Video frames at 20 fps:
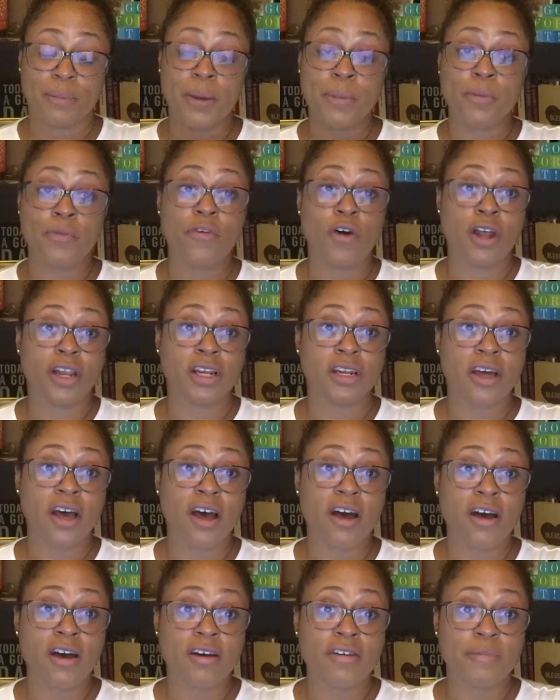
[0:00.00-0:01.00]
people fall in
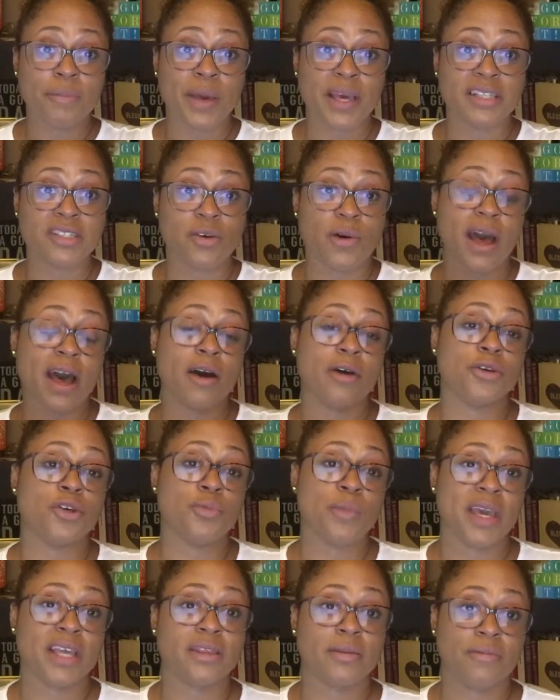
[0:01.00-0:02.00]
love based on how
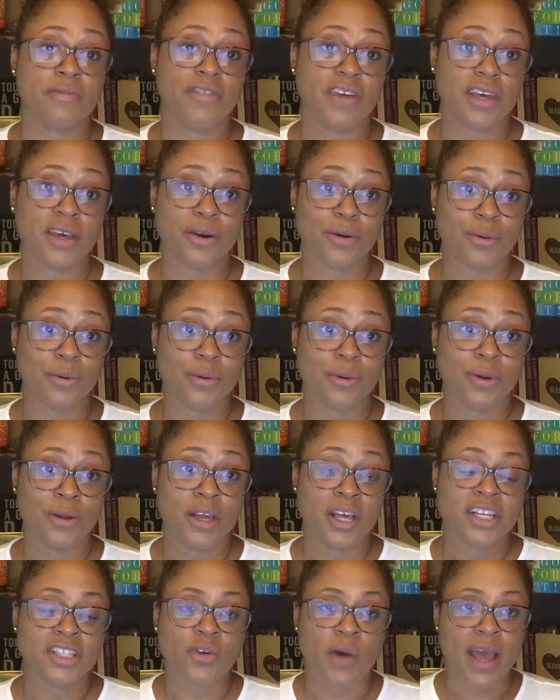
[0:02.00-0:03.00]
you make them feel.
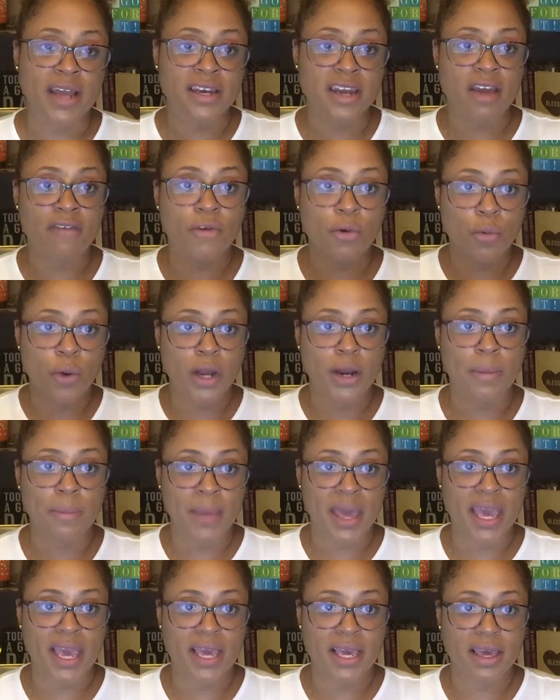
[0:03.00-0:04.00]
So I never want to
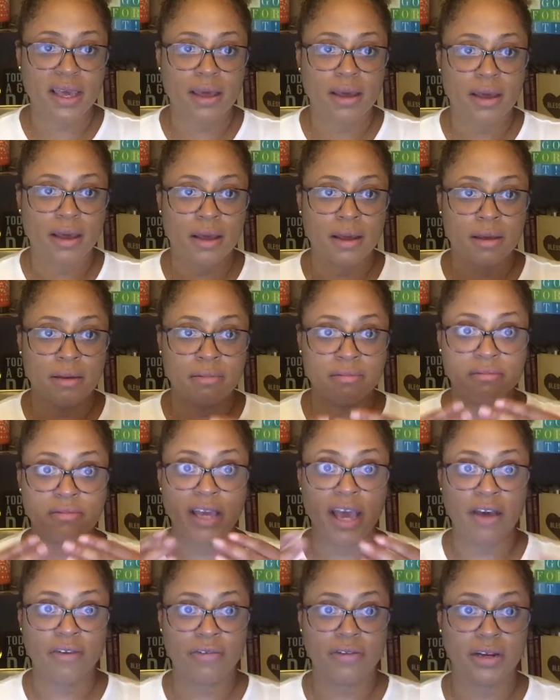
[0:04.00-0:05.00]

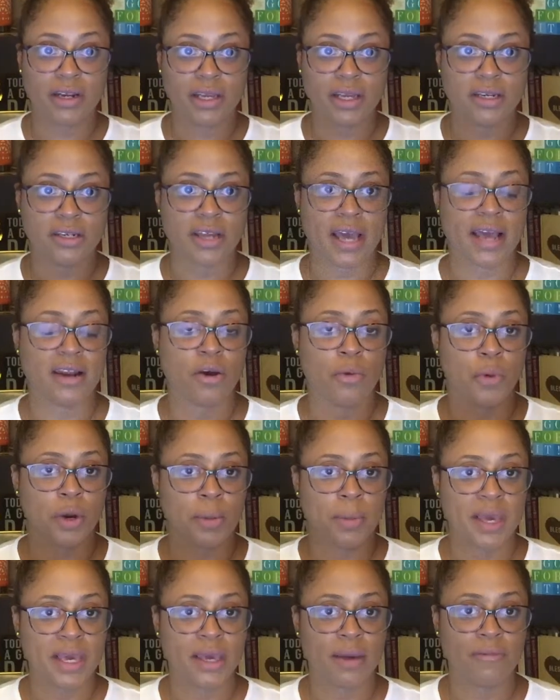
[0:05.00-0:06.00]
I don't
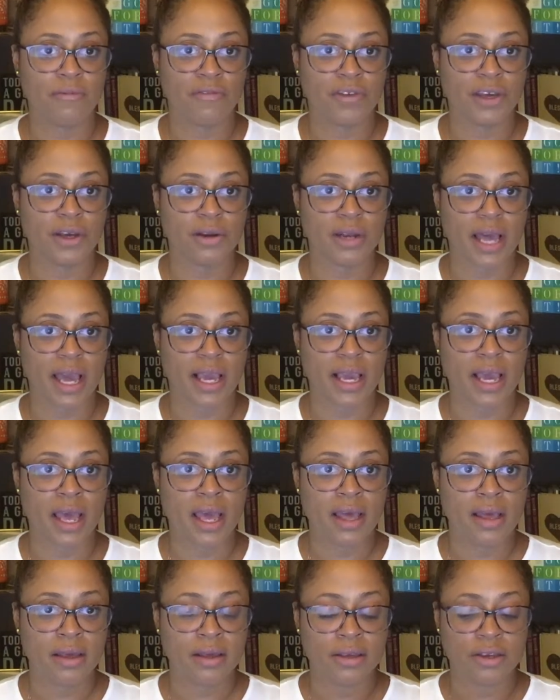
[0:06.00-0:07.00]
want to make him feel like,
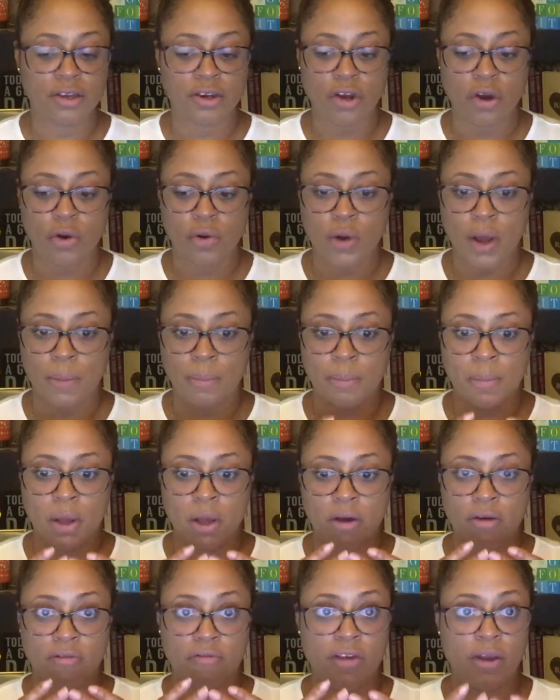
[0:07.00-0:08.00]
I'm
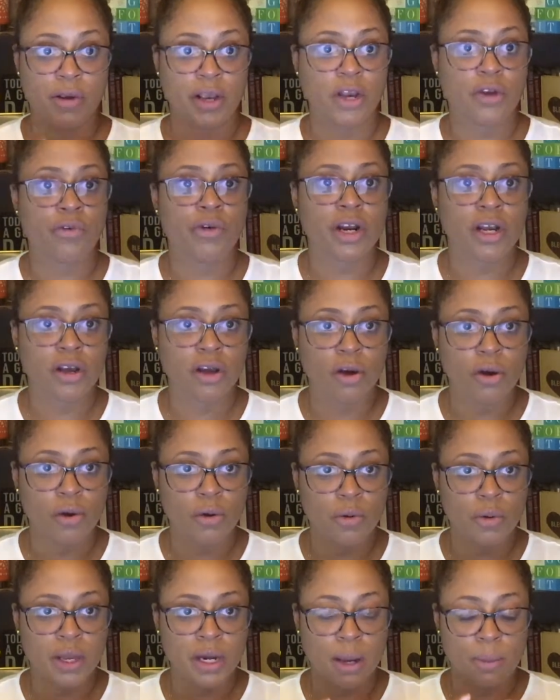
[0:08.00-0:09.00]
very
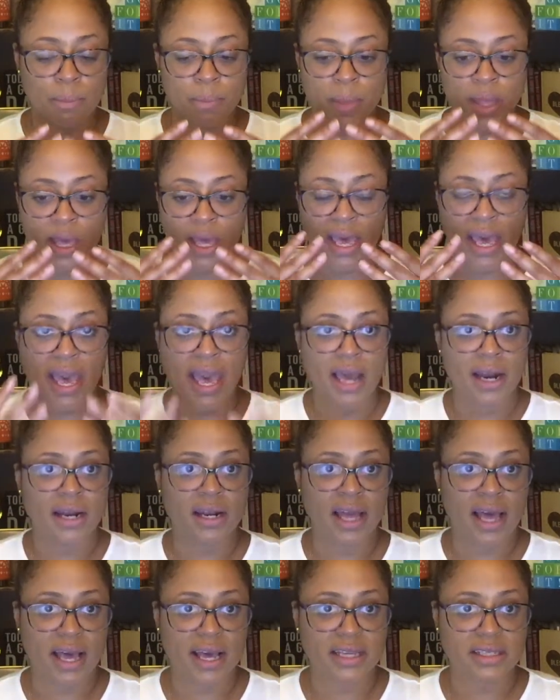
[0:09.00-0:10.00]
critical and I'm
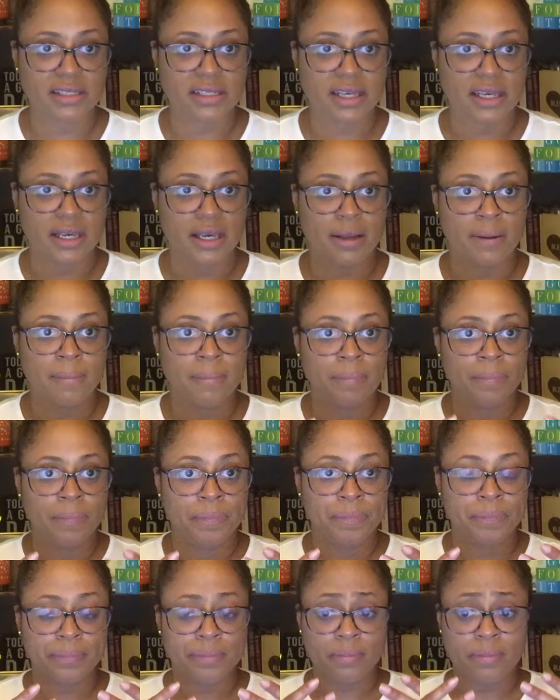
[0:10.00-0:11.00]
analyzing
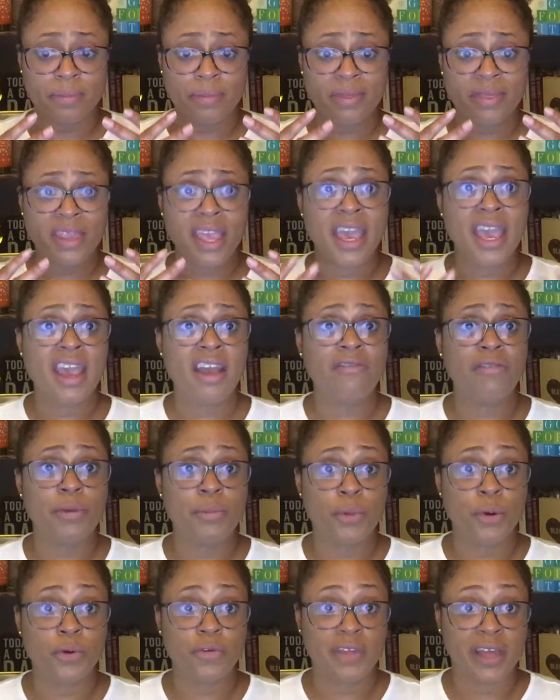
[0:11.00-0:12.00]

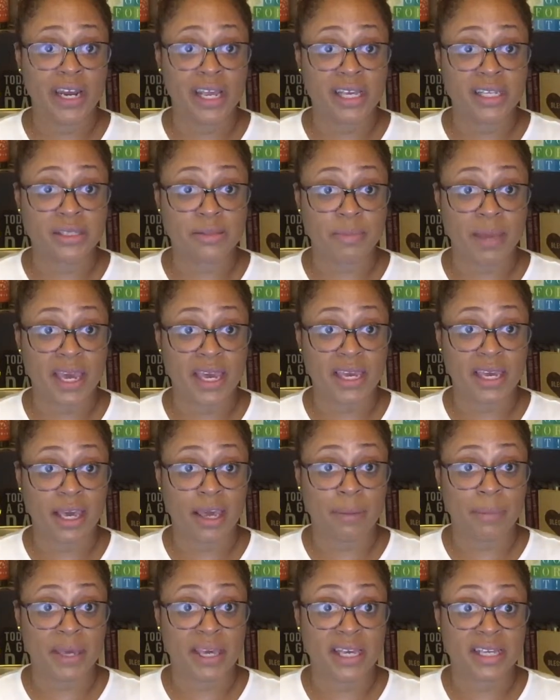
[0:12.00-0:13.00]
every move that he's
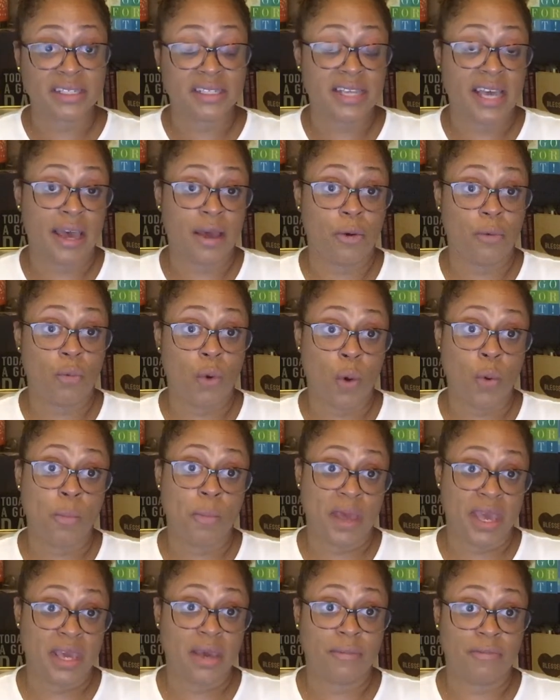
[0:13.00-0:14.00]
making, because that
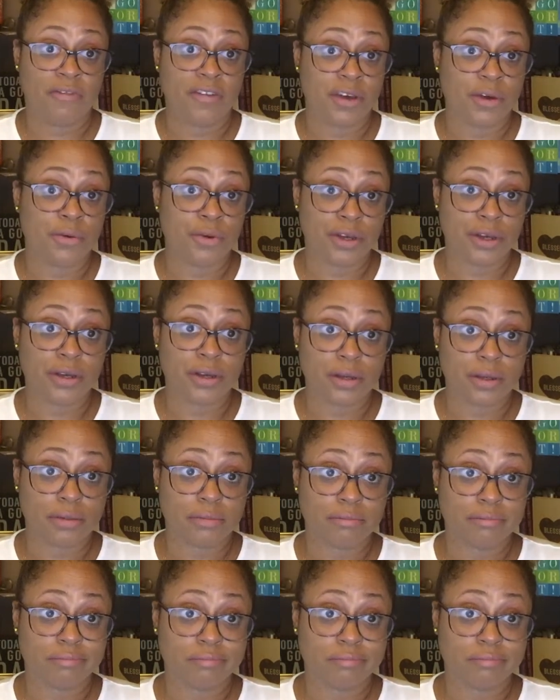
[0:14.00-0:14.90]
won't make him feel good.